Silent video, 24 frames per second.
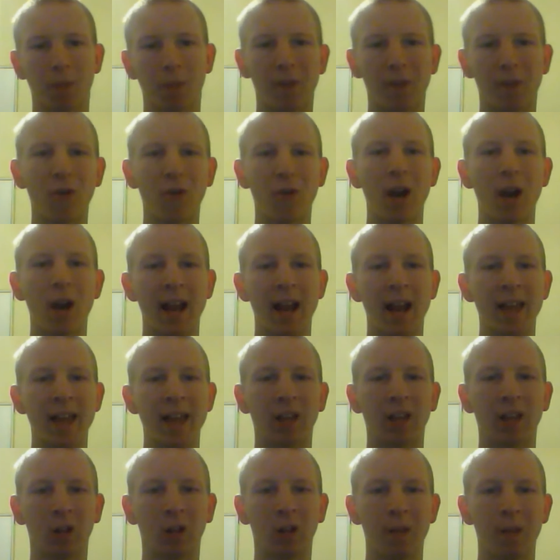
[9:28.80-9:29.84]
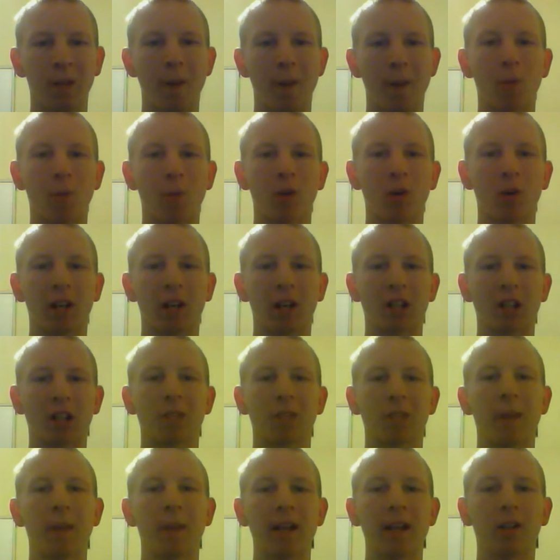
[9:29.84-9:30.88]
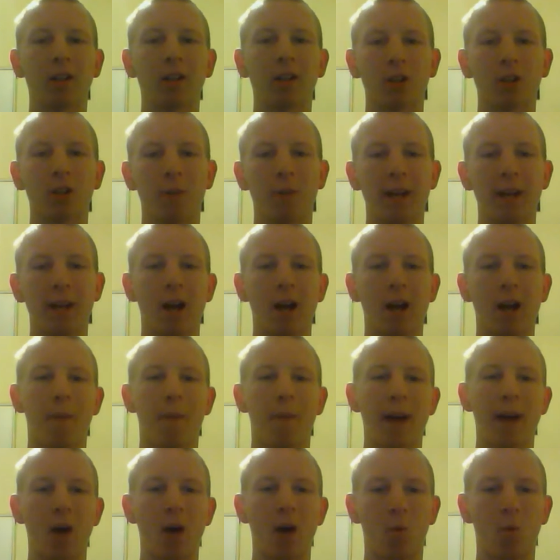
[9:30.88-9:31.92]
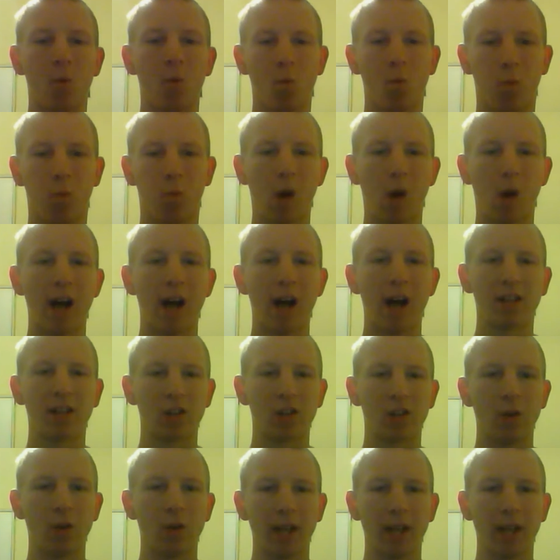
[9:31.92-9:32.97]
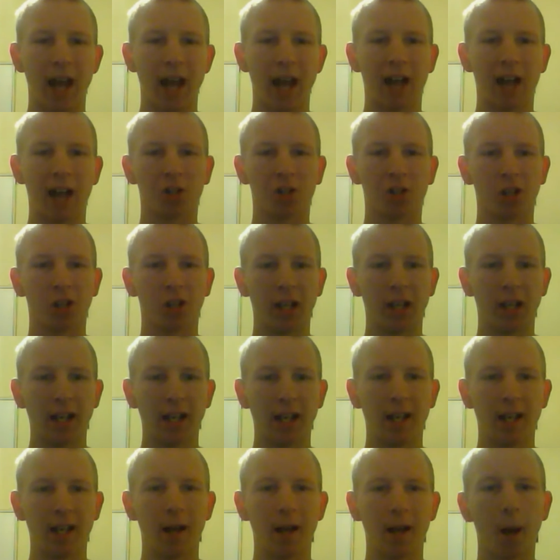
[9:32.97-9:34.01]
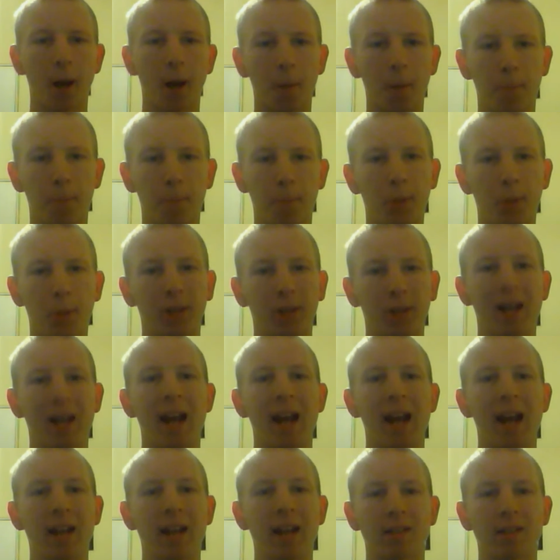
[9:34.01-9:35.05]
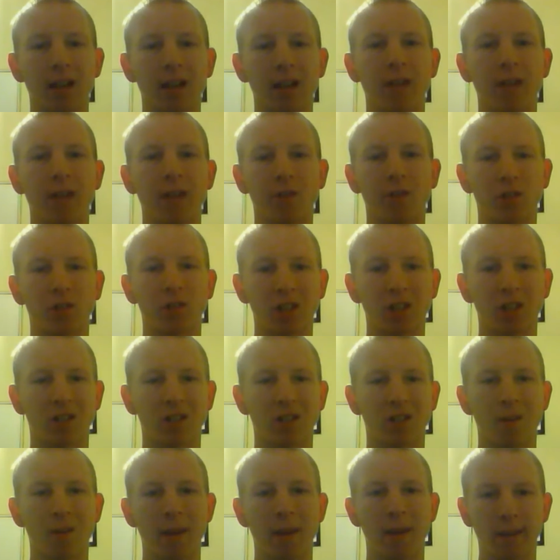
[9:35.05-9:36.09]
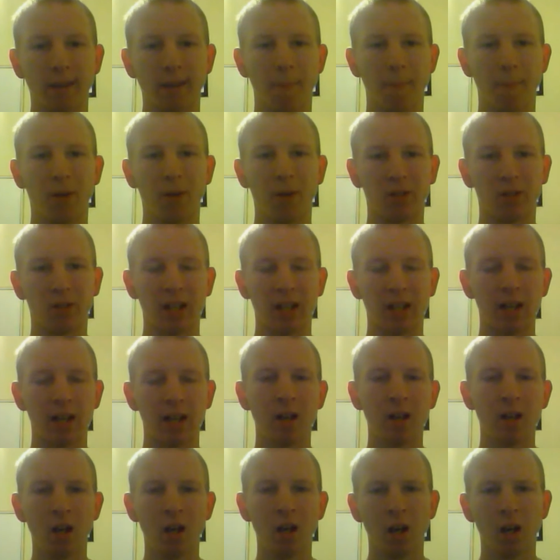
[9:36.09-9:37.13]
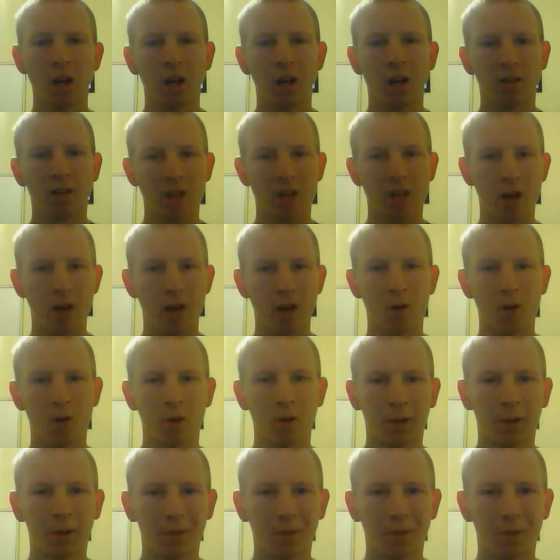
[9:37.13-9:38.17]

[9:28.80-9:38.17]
before I end the clip, I'm going to explain a little bit about why Sony actually put that inside their system as a built-in. So,